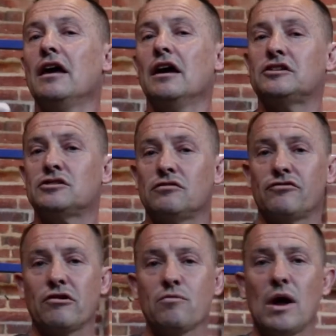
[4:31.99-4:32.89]
It's all
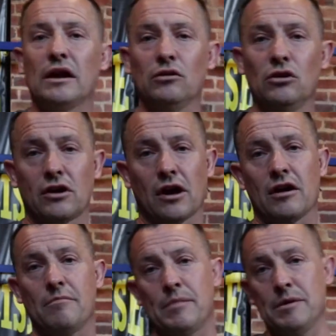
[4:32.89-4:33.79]
very well you looking
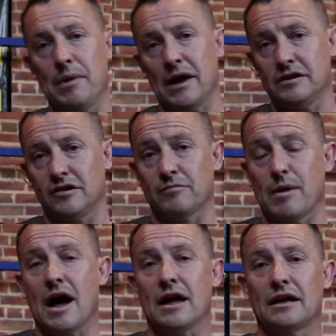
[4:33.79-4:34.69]
at me bandaging
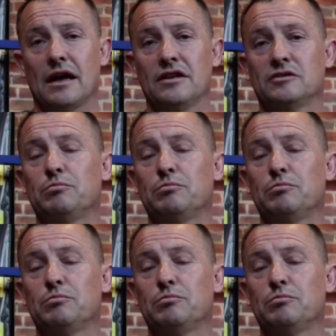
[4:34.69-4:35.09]
my hand like this,